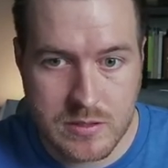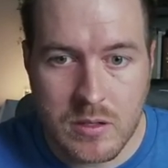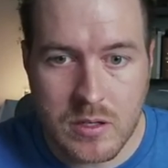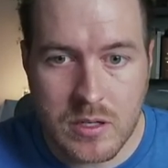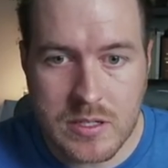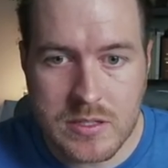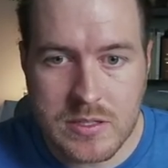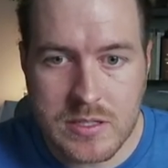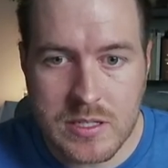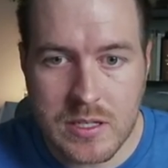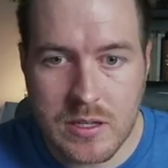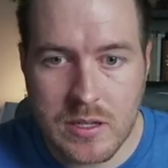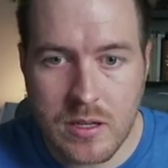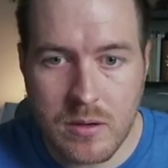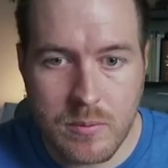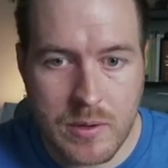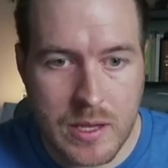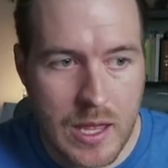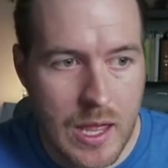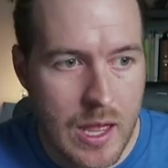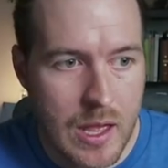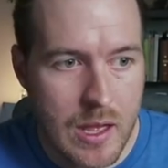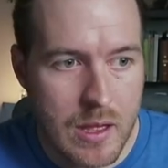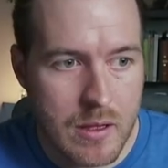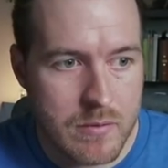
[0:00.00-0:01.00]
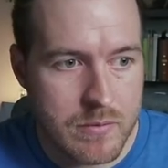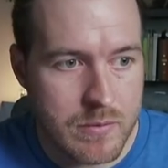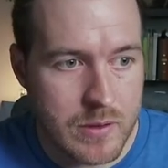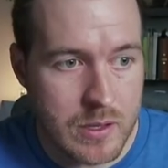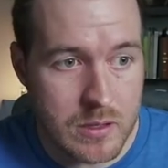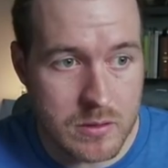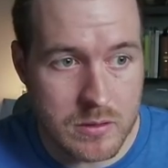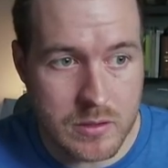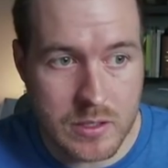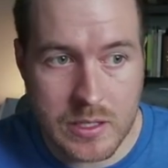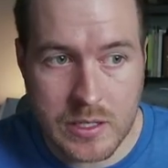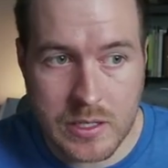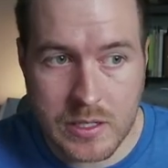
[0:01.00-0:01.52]
You can see that we have a
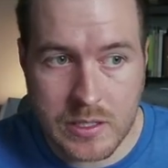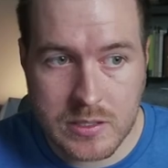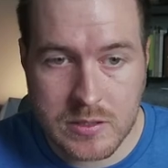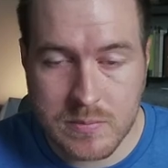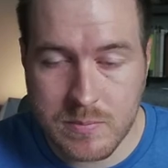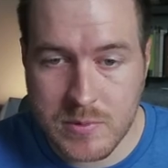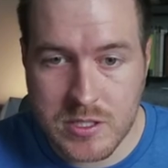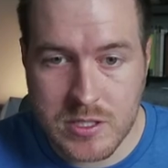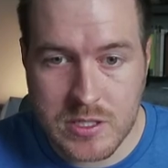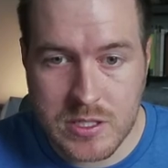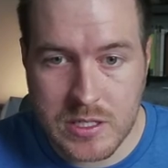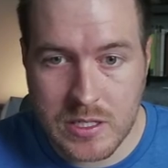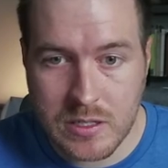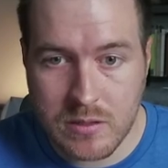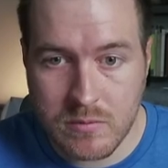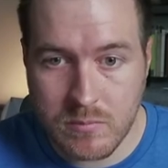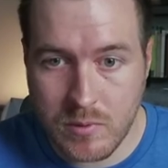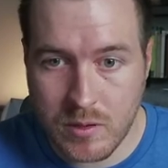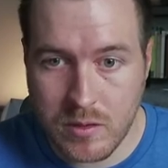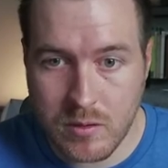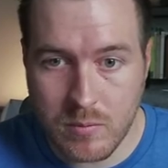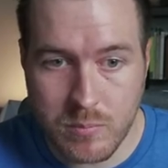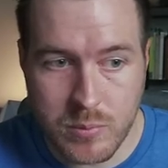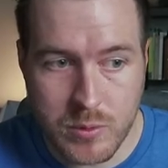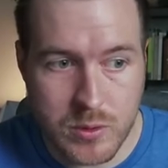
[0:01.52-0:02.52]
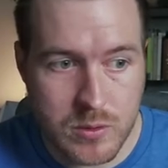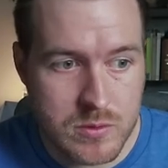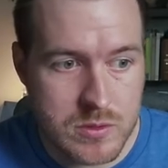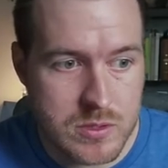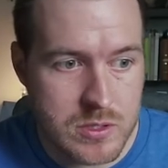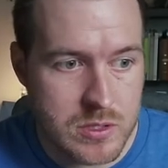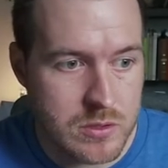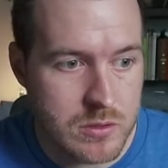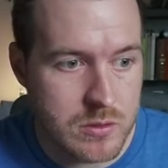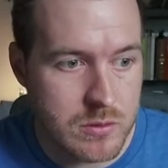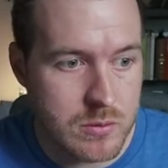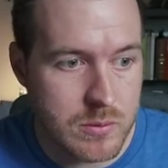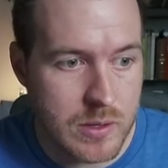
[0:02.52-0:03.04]
Linux machine with
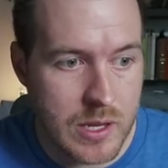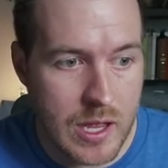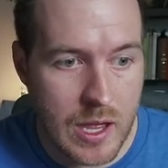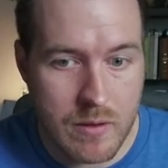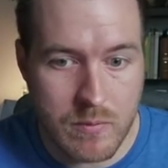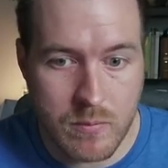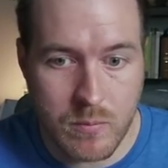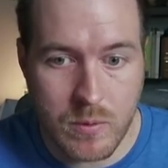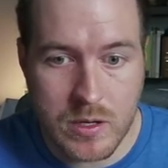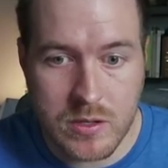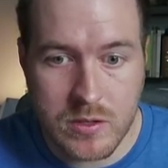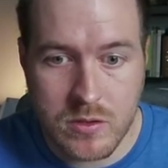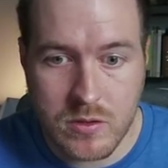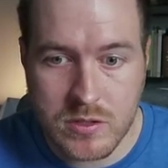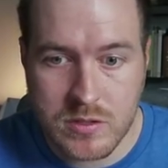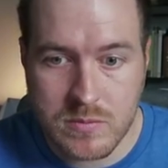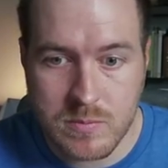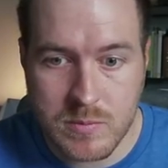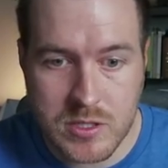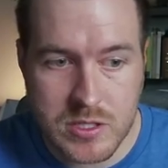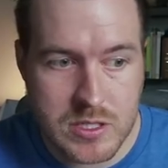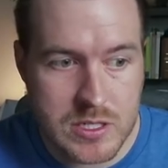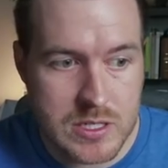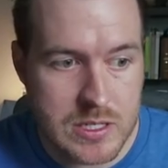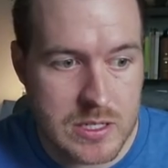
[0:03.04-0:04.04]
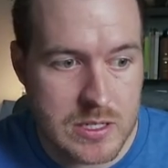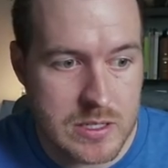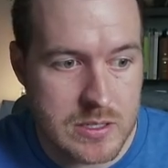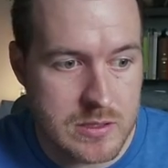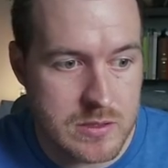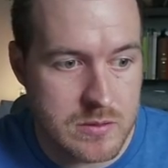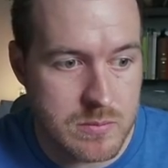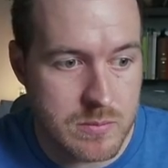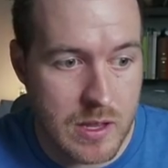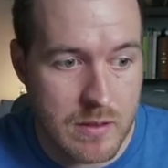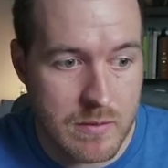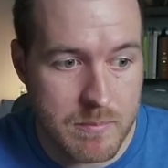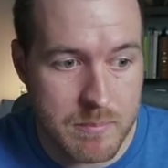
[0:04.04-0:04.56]
Ubuntu, we have Windows
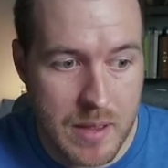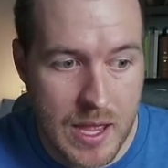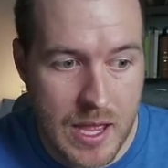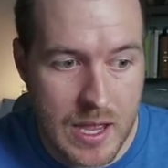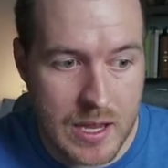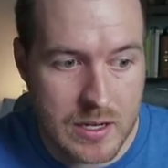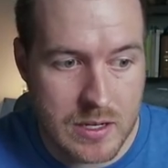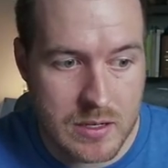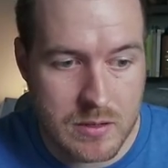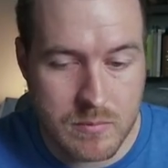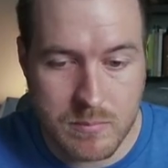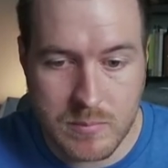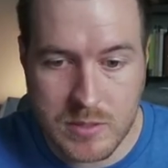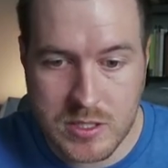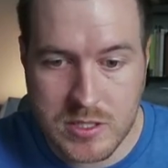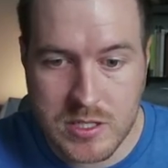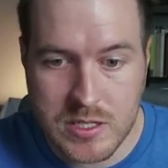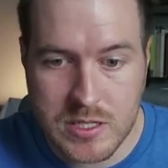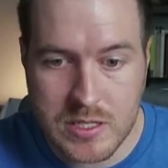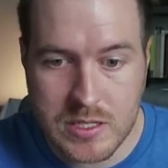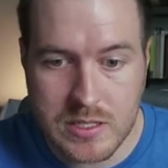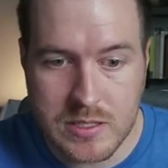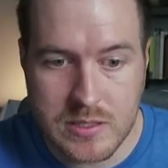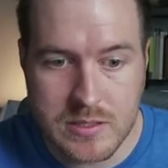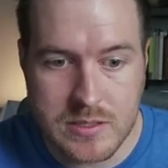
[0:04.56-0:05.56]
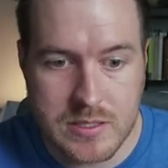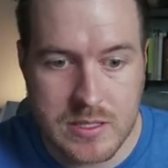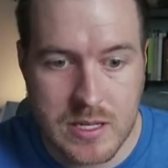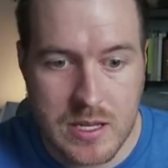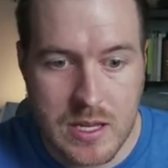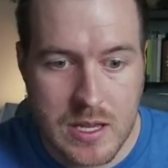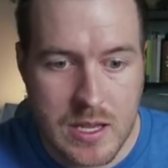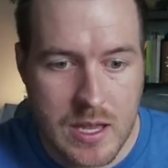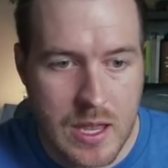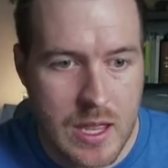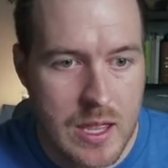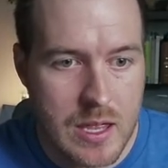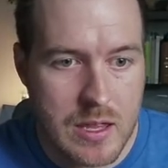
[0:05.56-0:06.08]
machines, we have Mac machines,
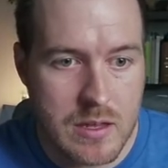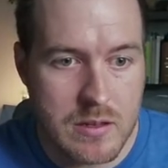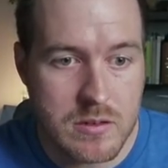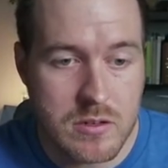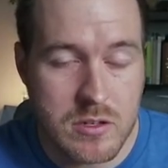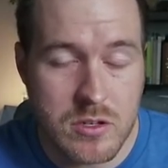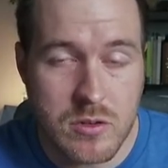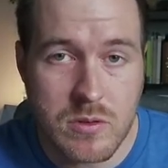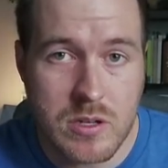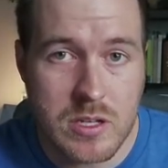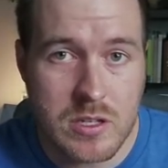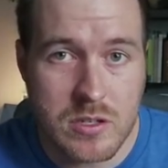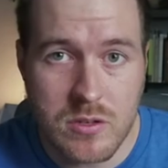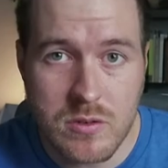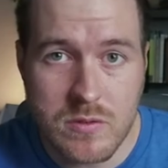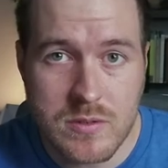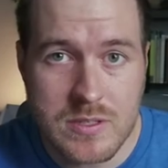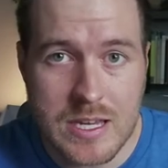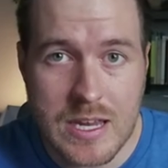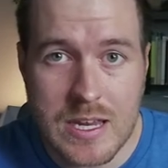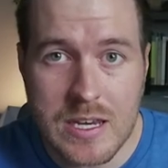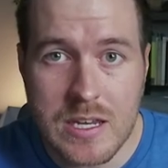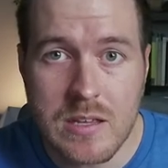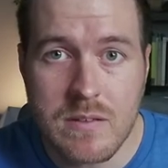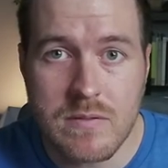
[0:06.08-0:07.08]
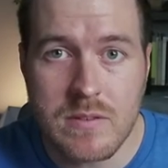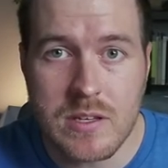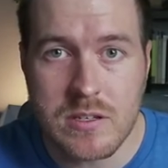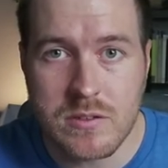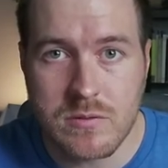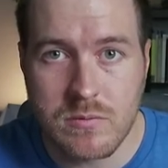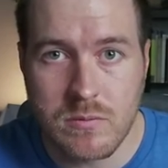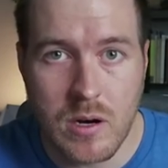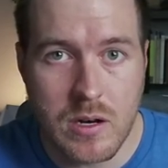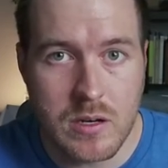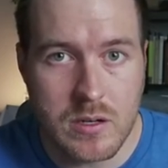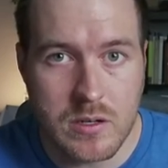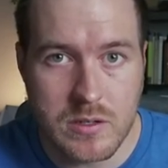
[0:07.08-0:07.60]
and you can use any of these
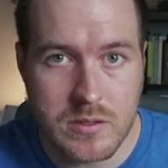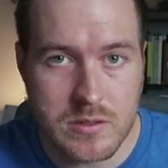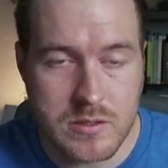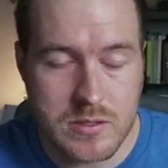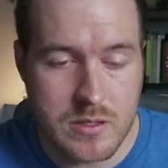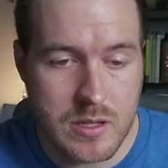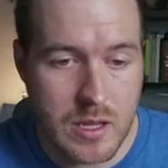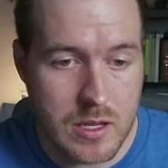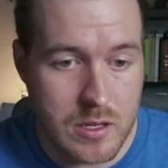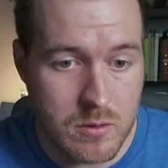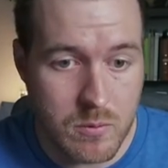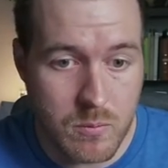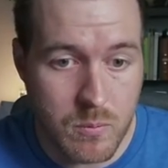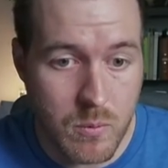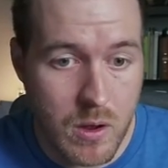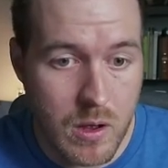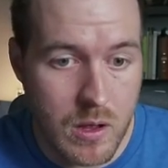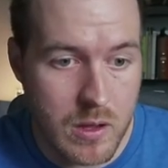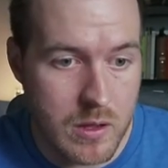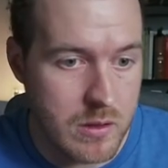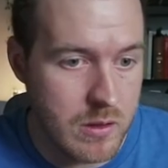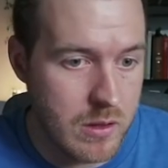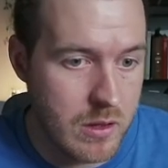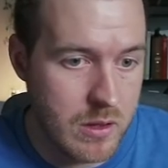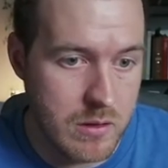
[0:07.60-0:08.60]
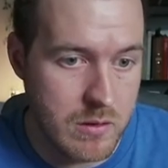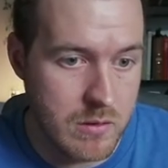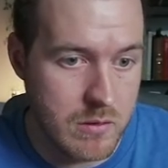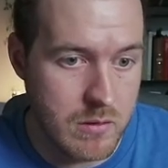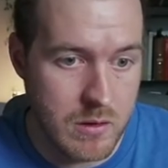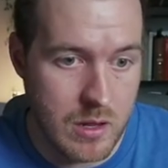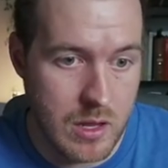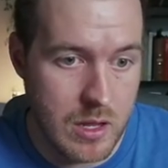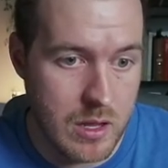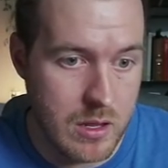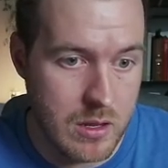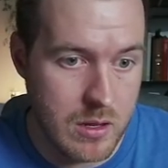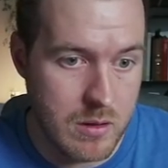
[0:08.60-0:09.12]
runners that you want in
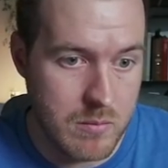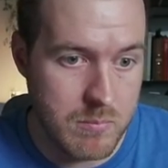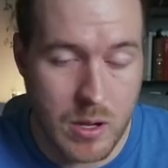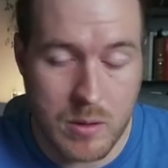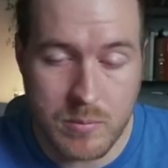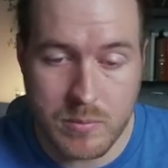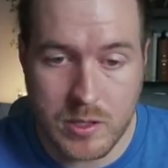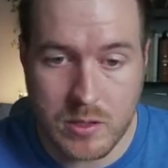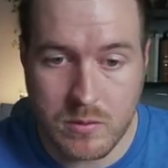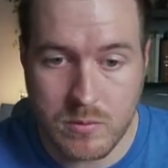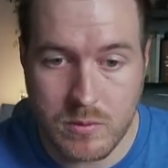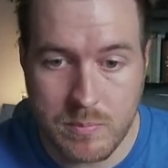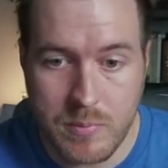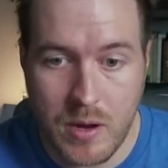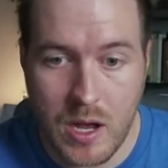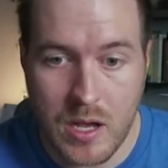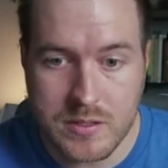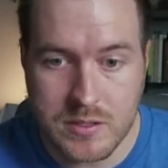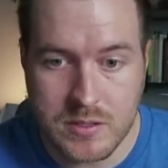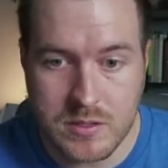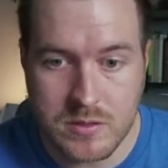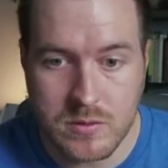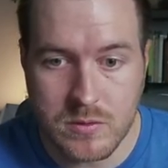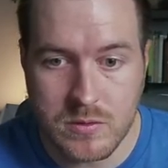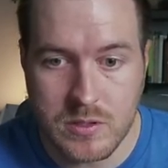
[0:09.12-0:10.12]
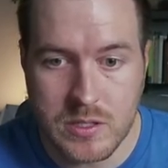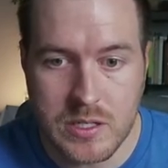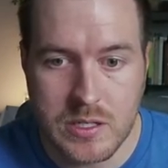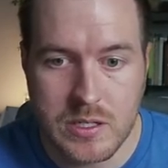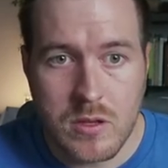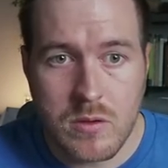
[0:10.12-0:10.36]
a public repository.